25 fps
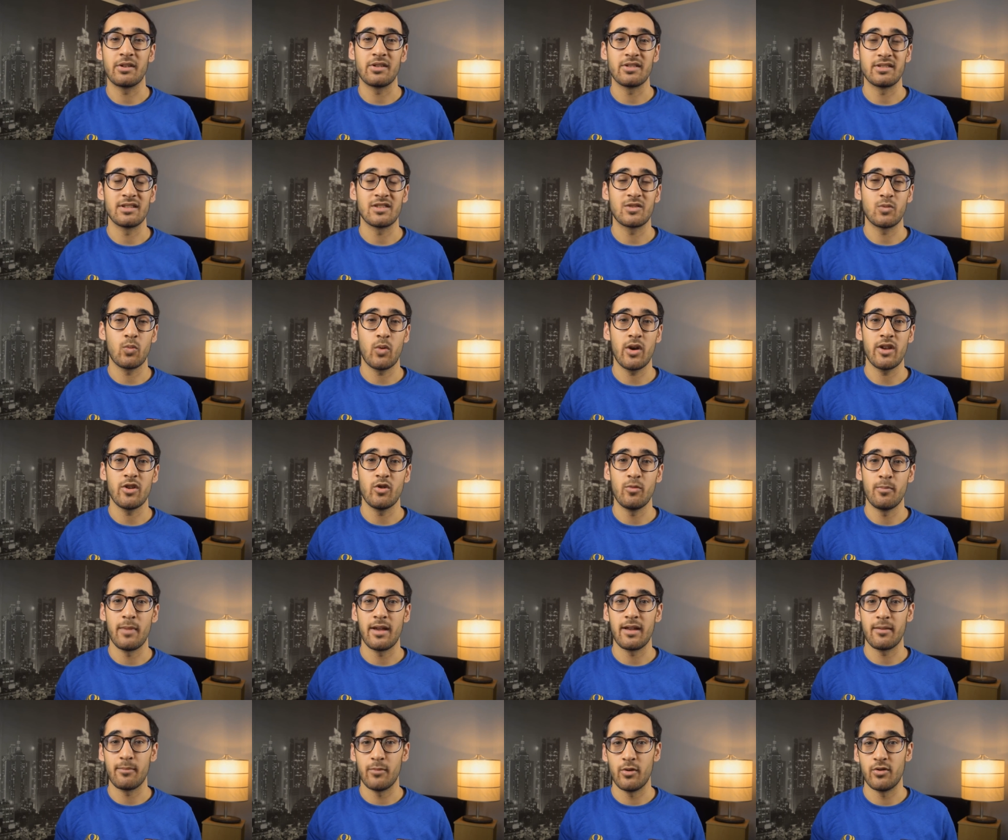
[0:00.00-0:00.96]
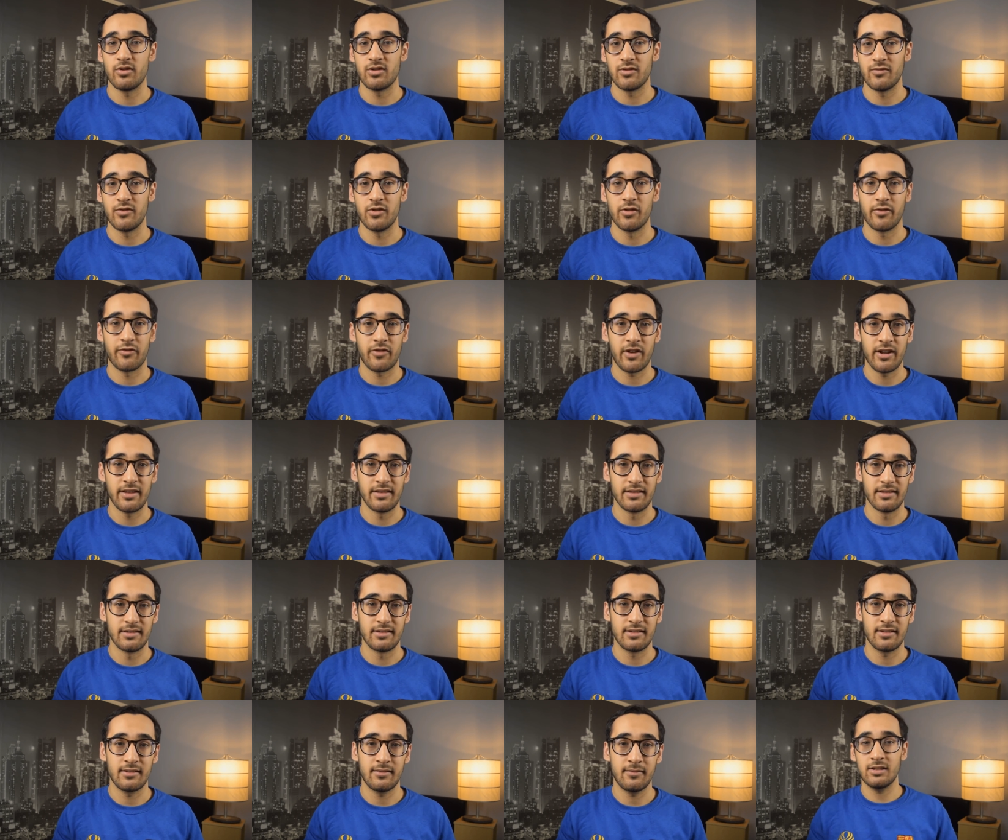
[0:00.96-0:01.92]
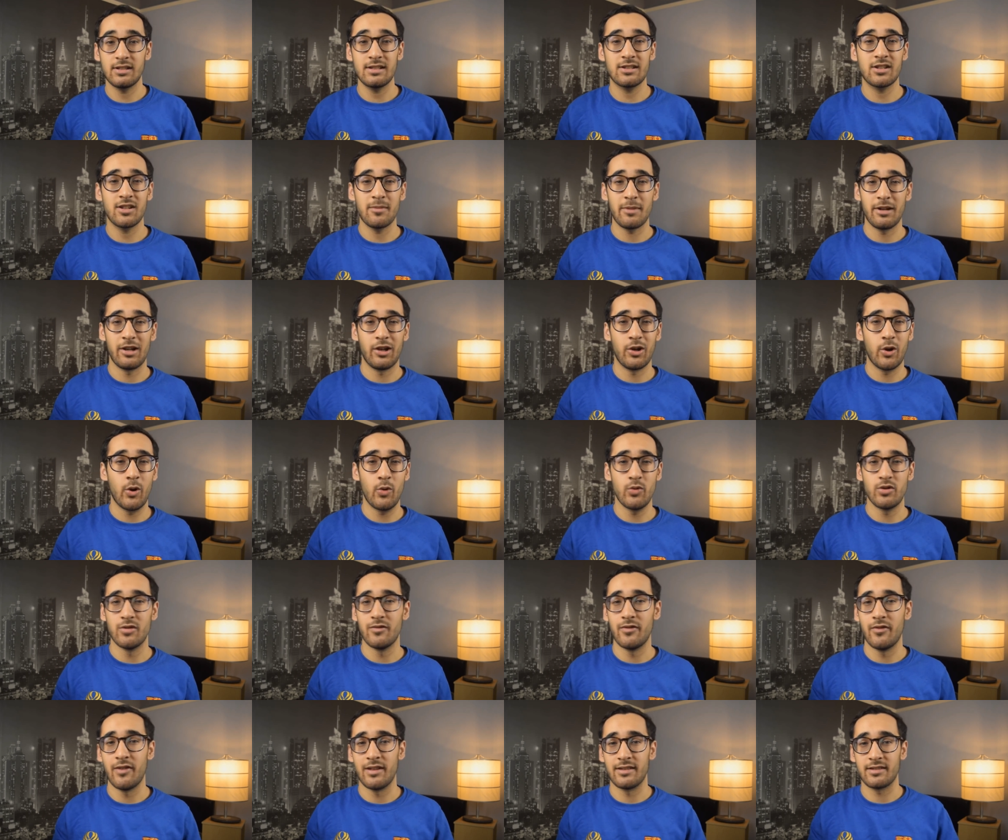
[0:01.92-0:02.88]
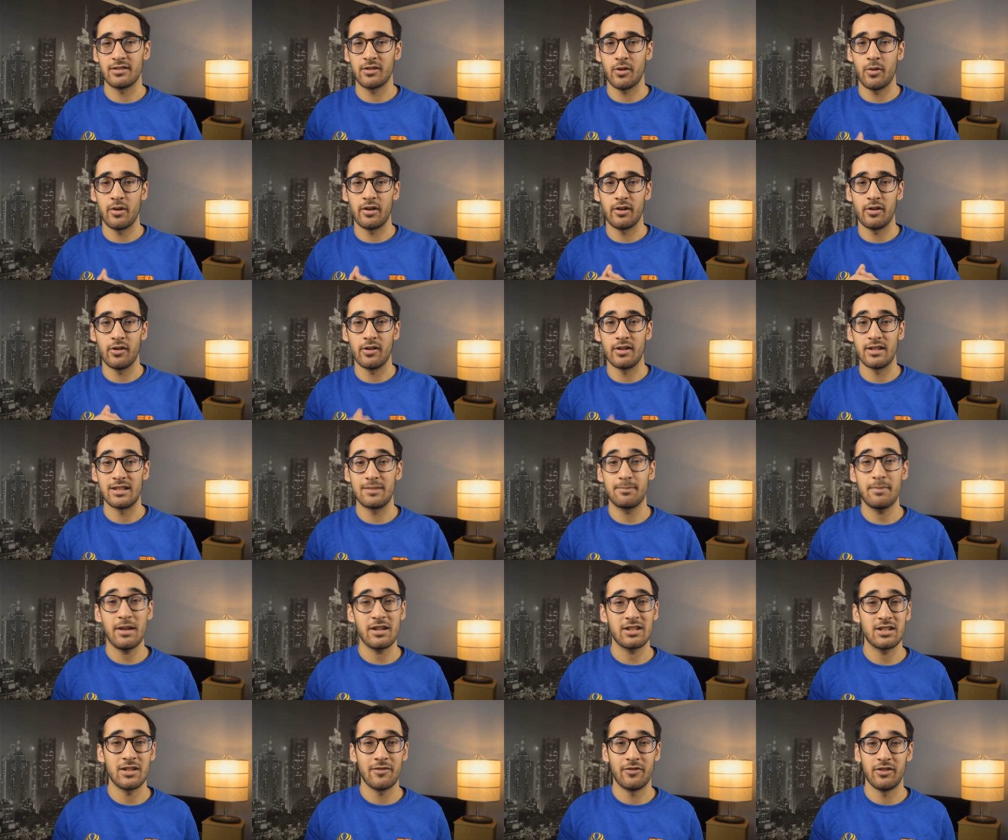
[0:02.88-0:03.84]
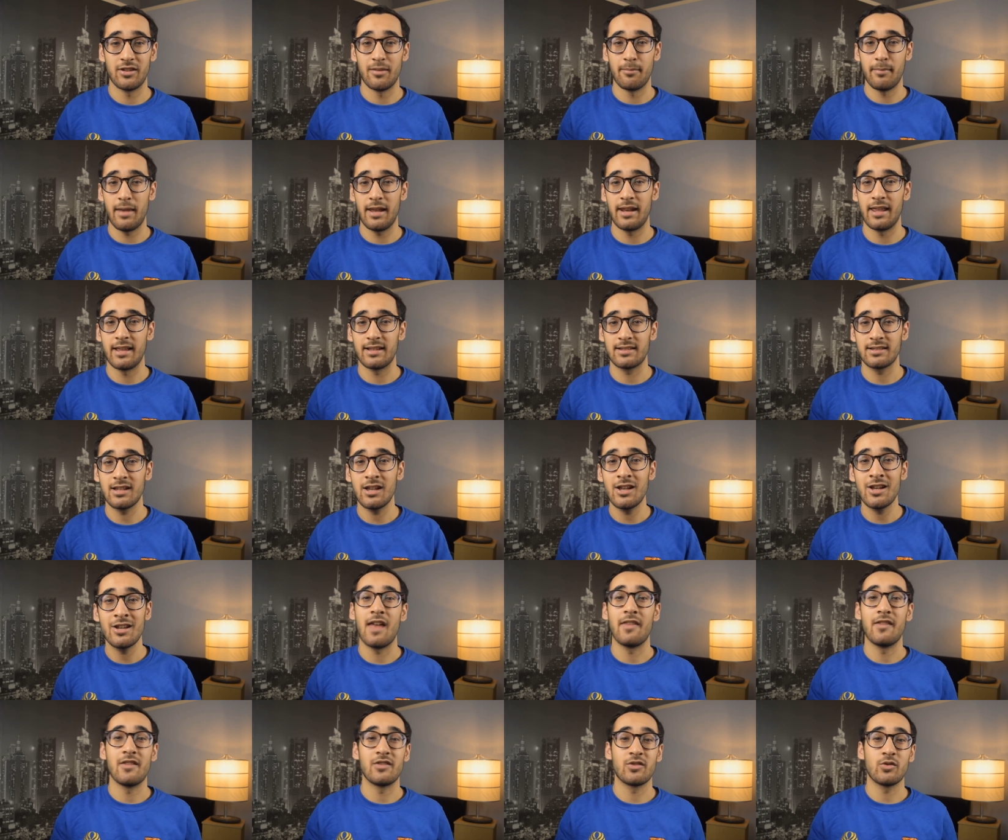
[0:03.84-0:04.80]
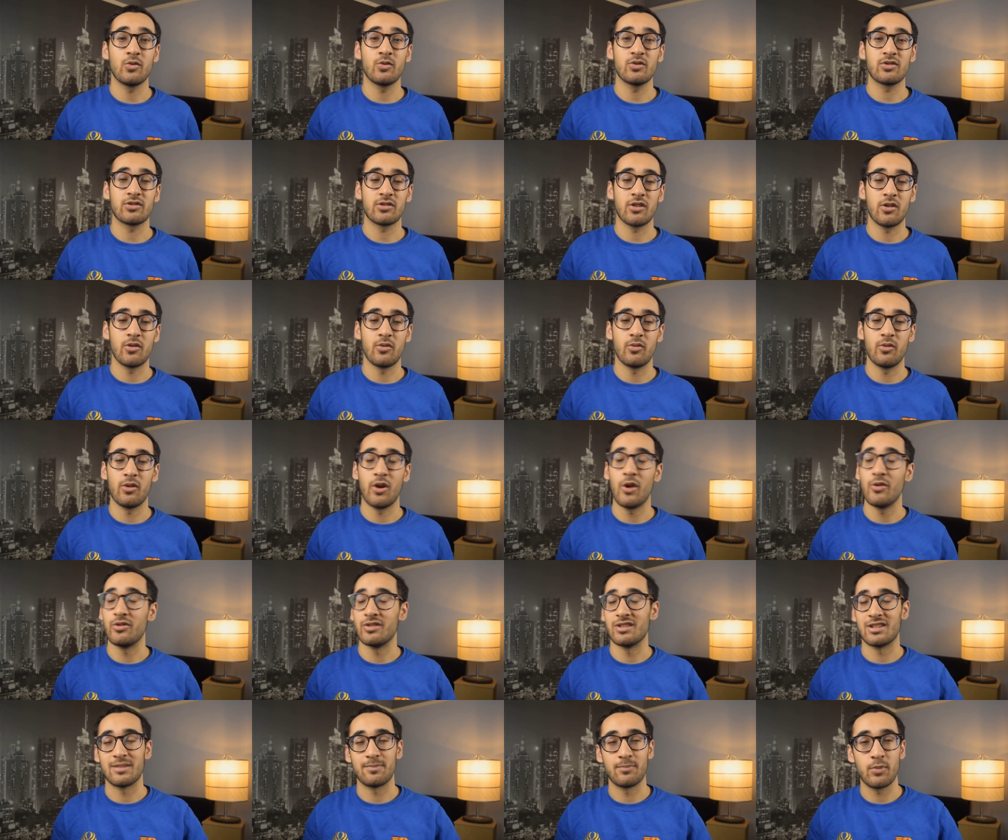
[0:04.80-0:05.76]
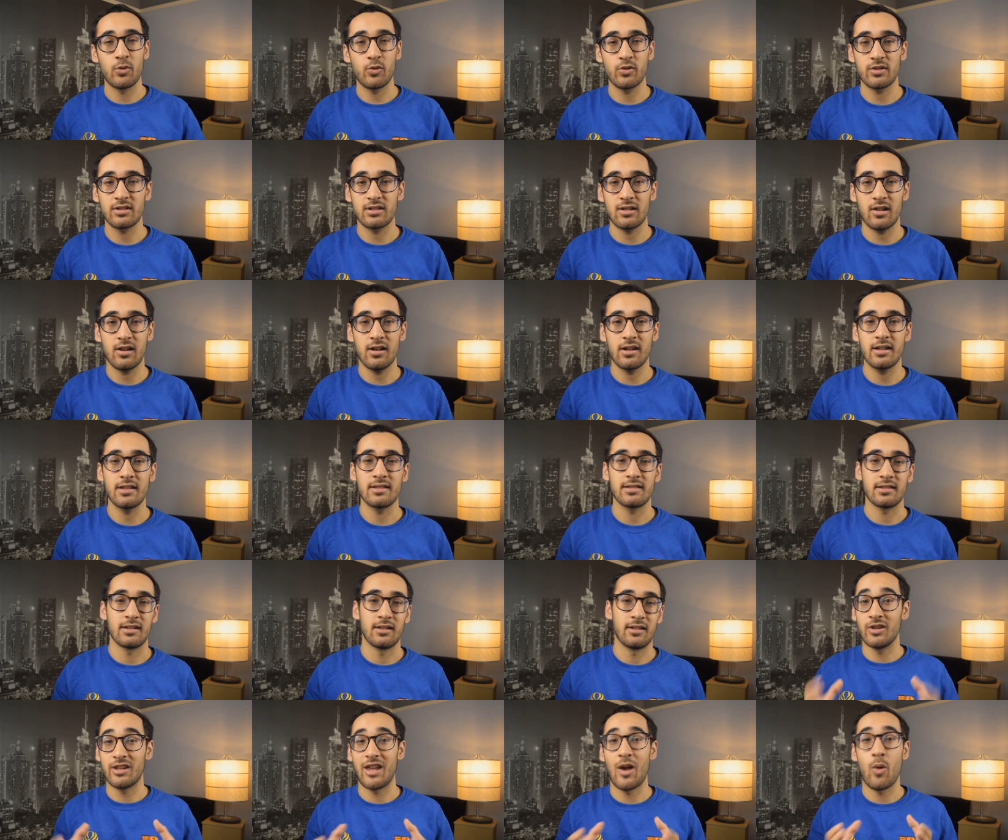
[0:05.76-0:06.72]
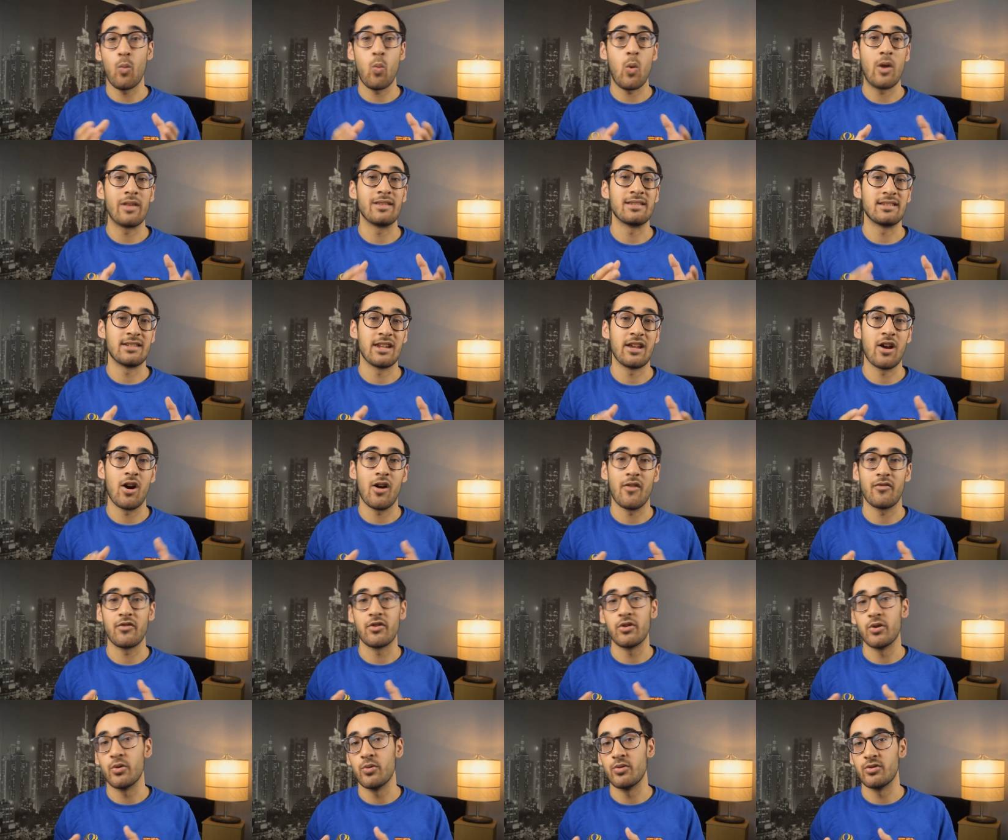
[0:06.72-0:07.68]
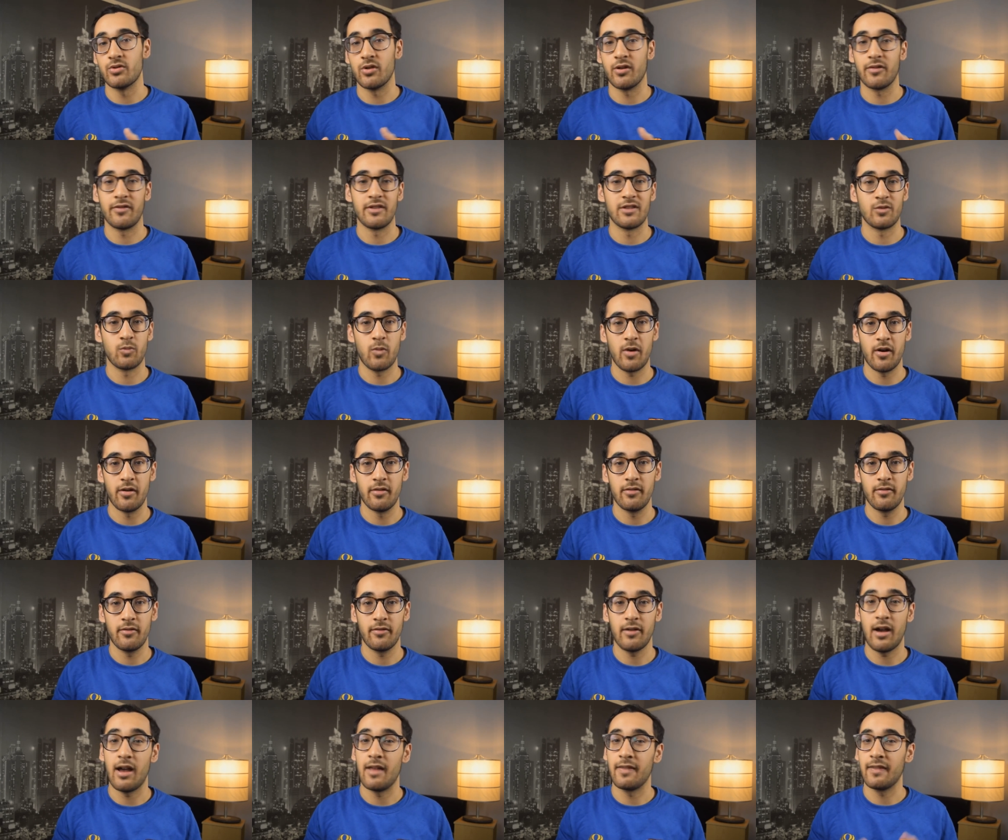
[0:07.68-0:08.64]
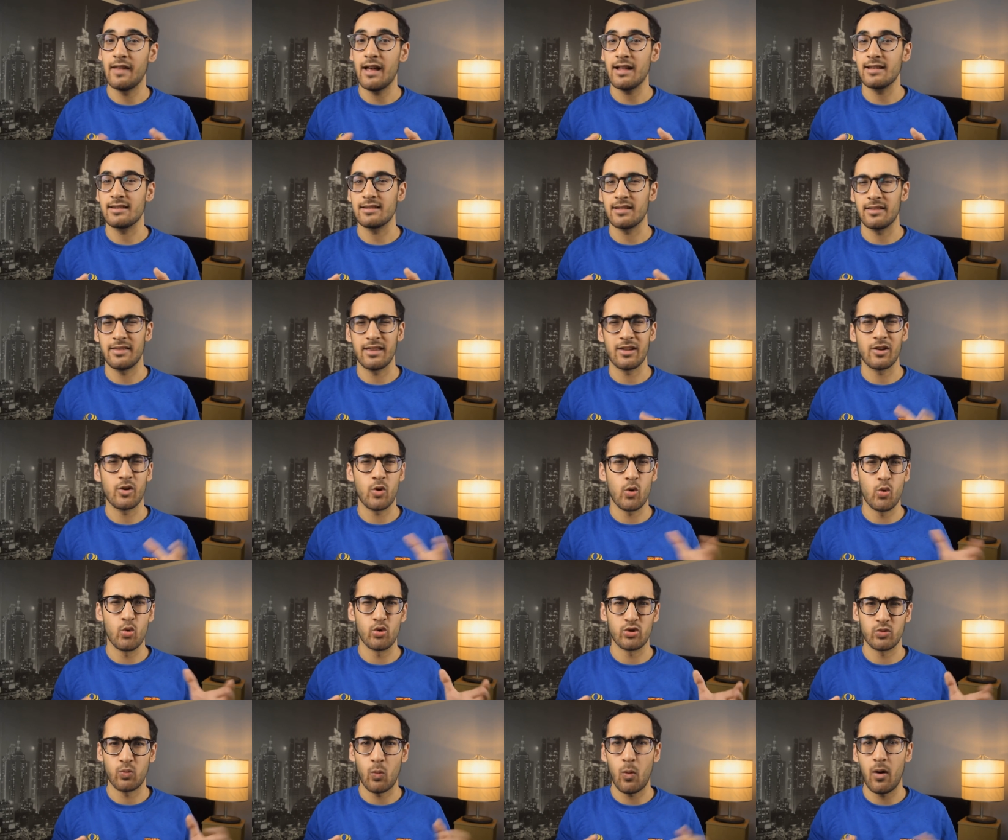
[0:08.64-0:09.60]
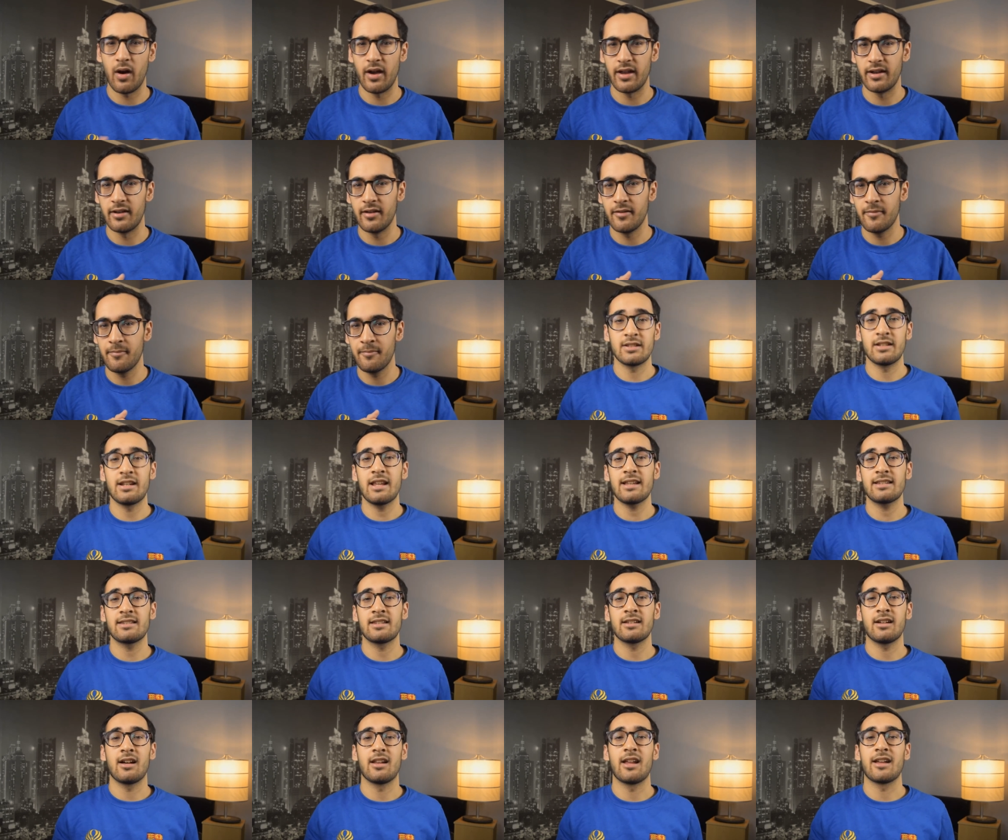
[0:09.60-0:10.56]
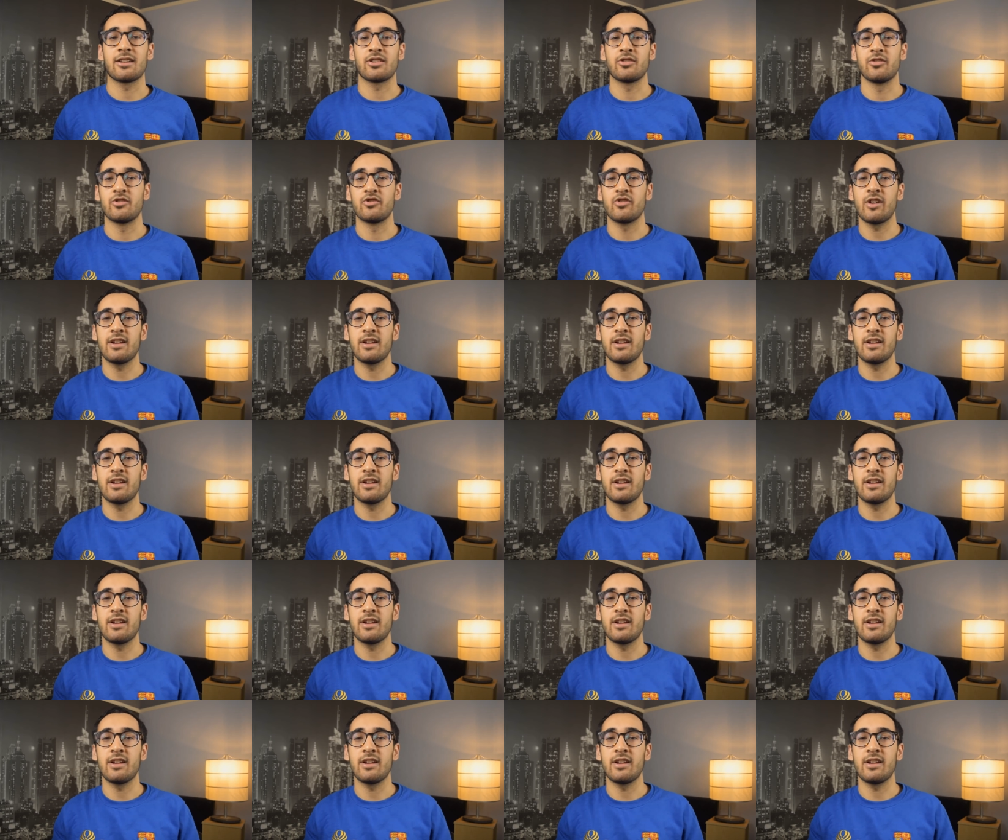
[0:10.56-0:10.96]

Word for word: because it's where you'll make most of your friends. So there's going to be loads of events going on, especially for the medics, and there's also loads of sports nights. You get Wednesday afternoons off as well, and that's I think course wide. So the next thing I like to